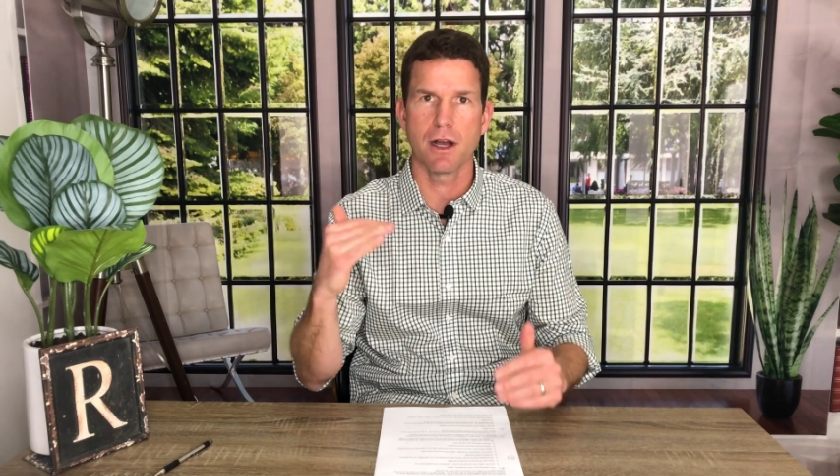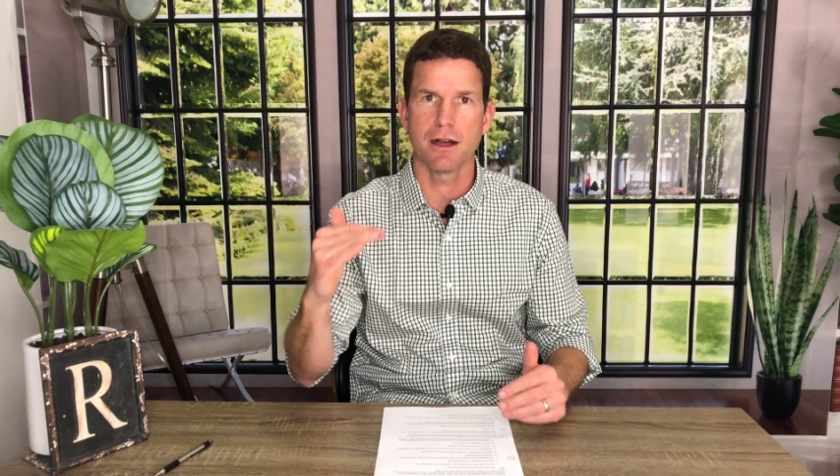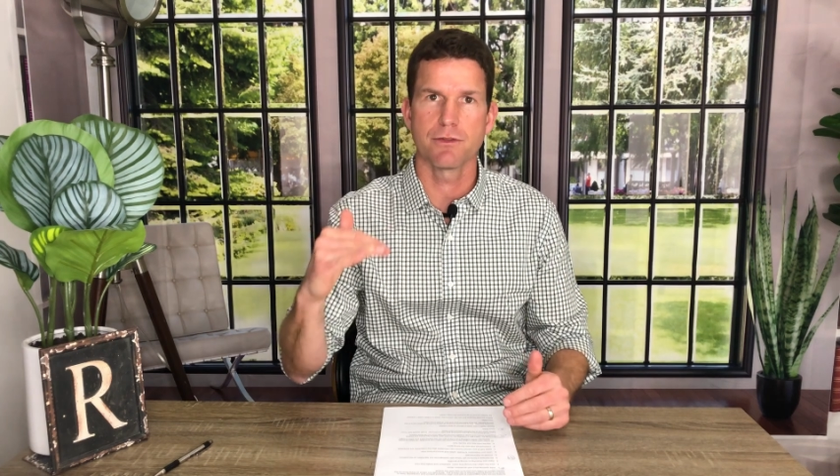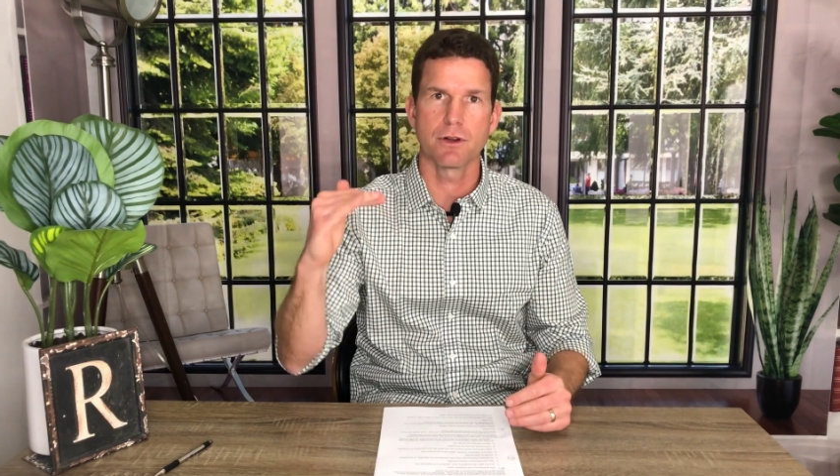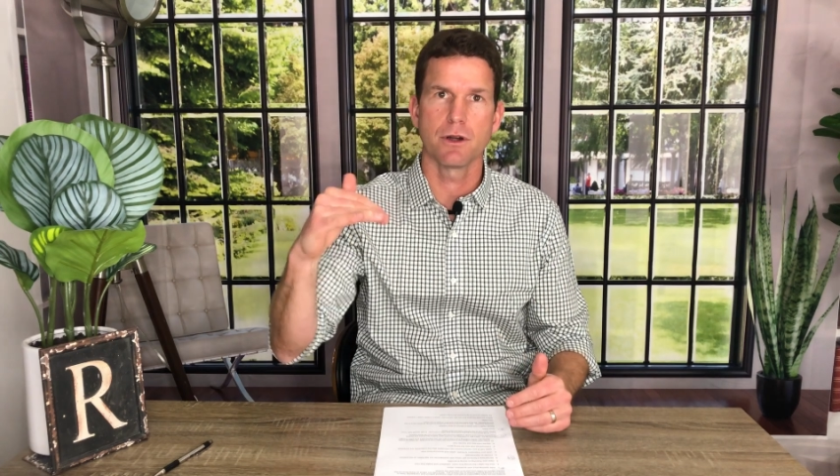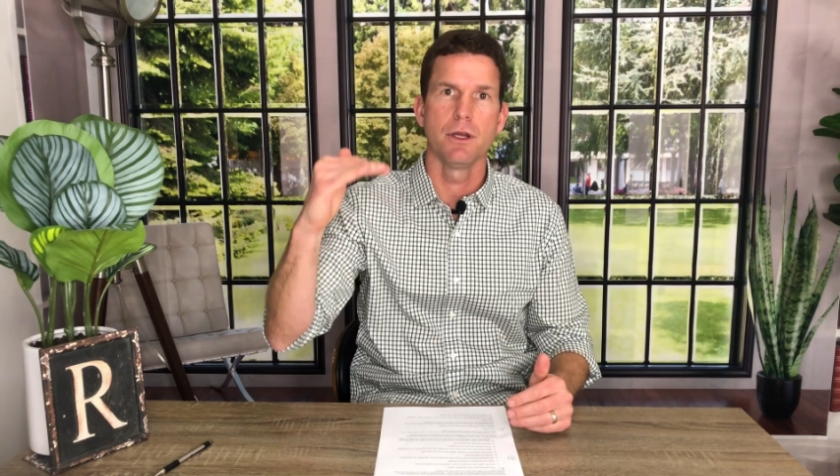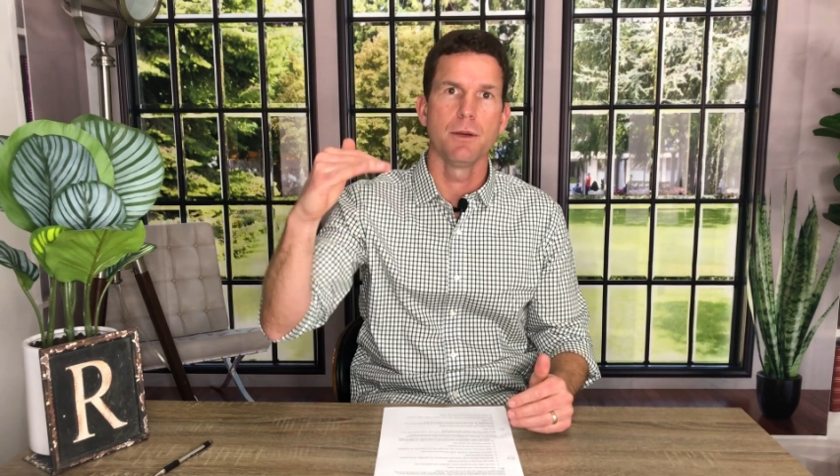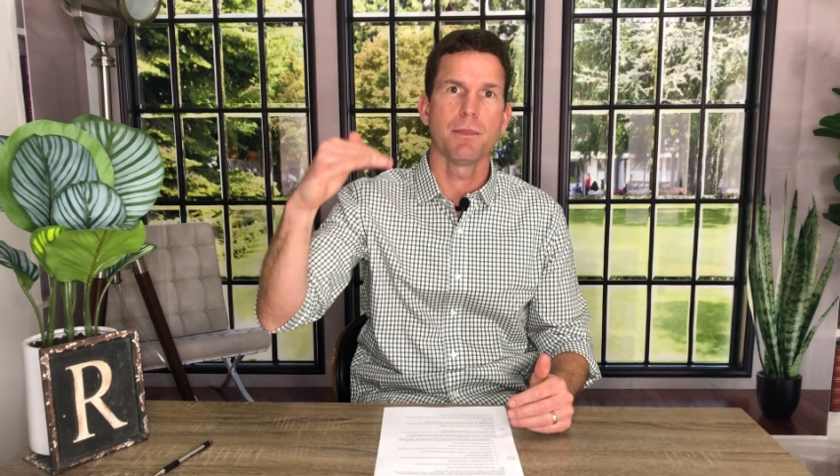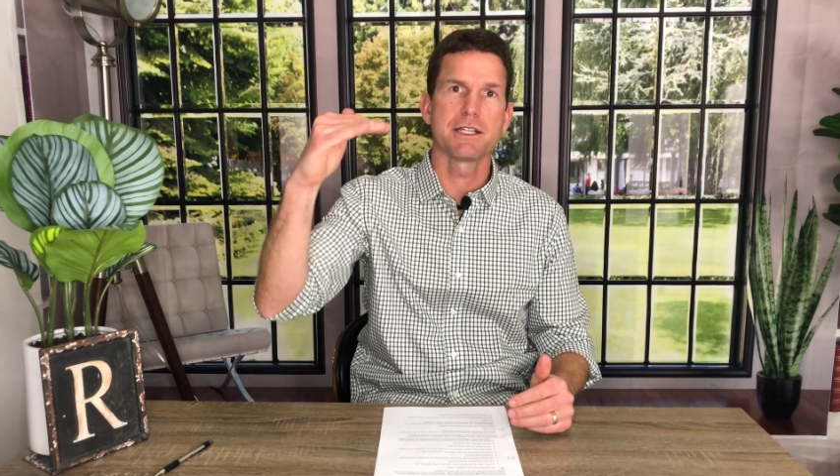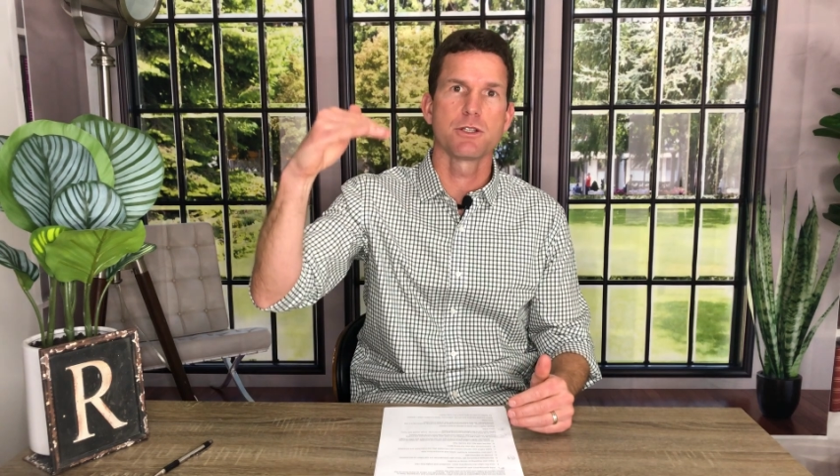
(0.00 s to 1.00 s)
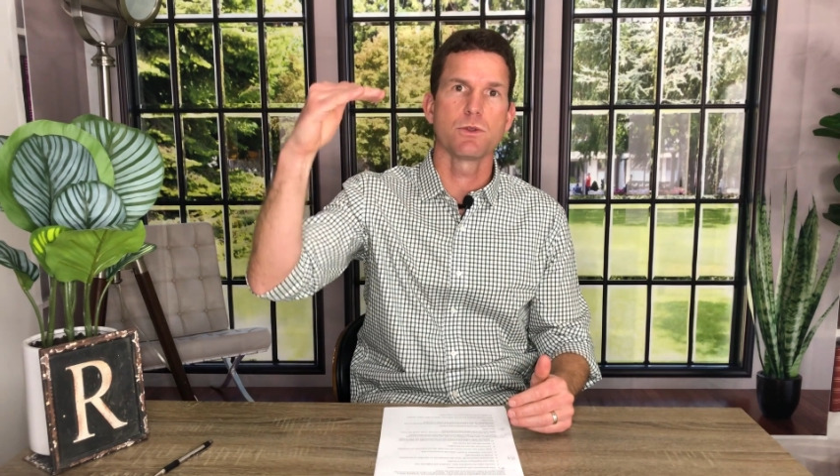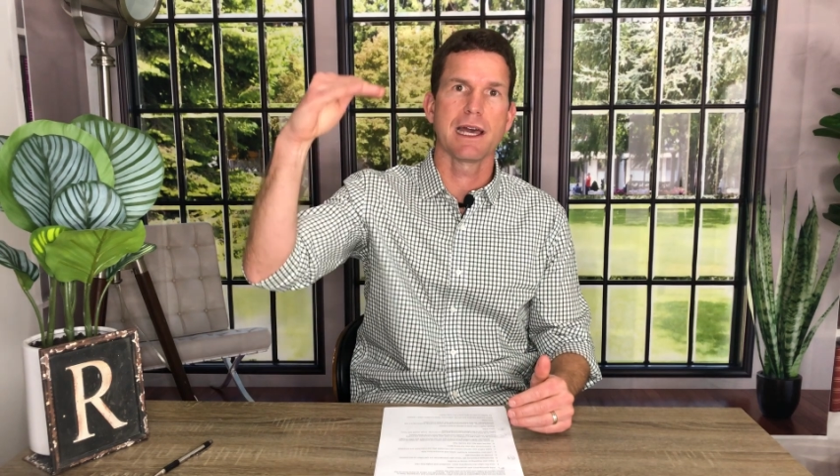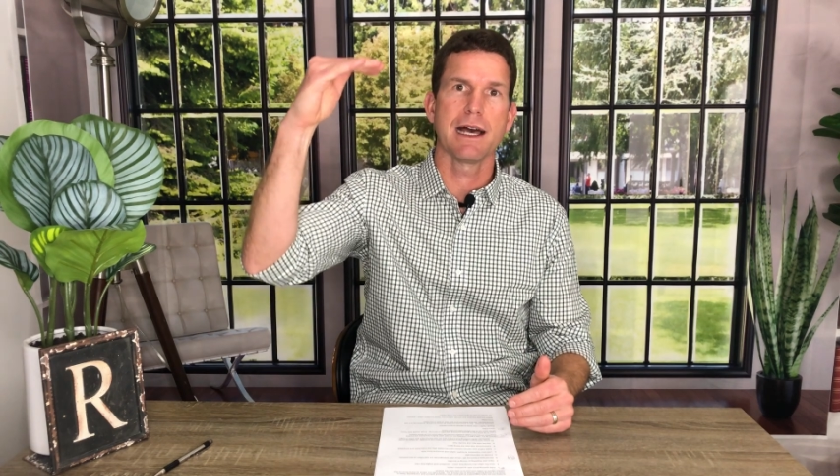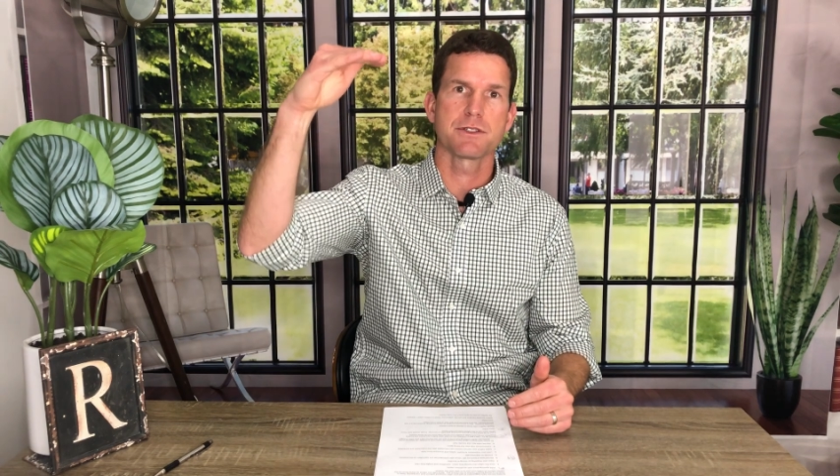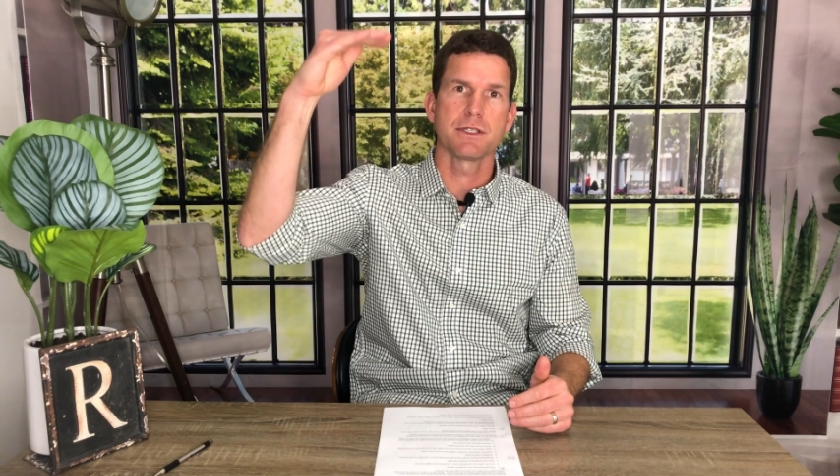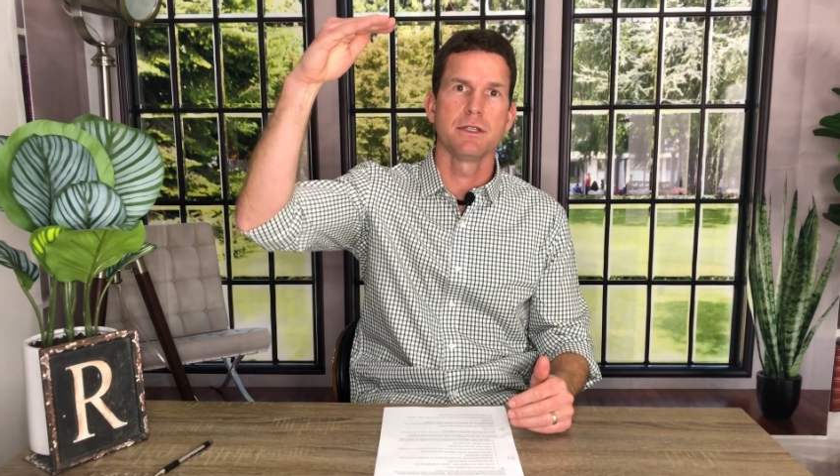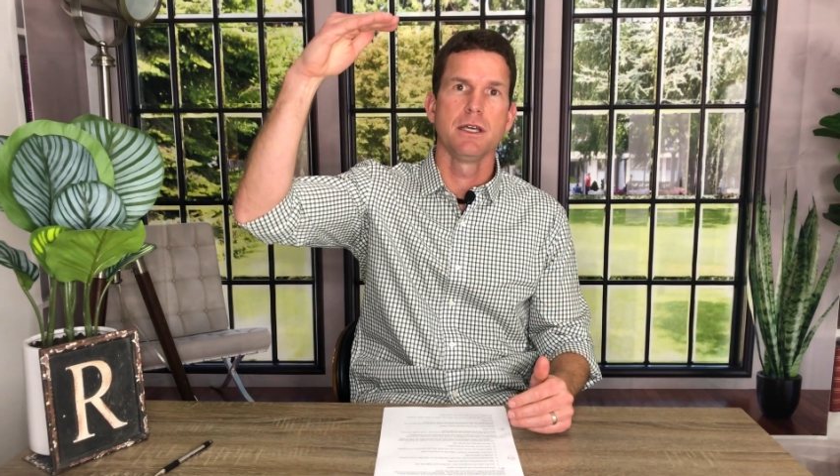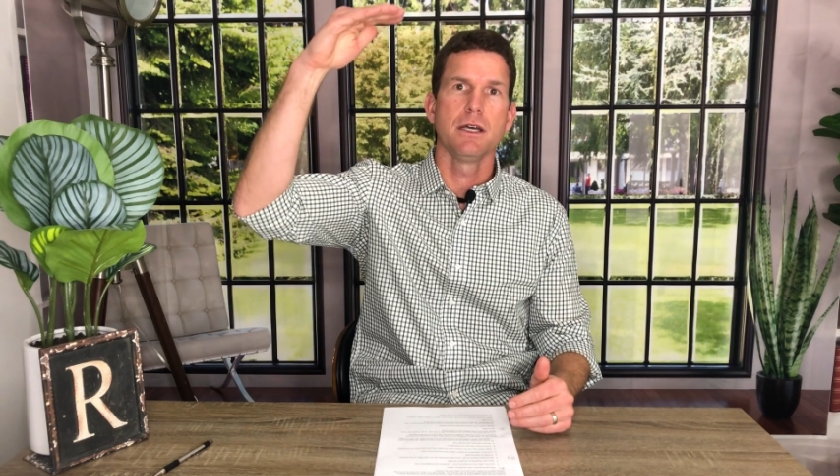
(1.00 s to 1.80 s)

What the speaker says: offer by $2,000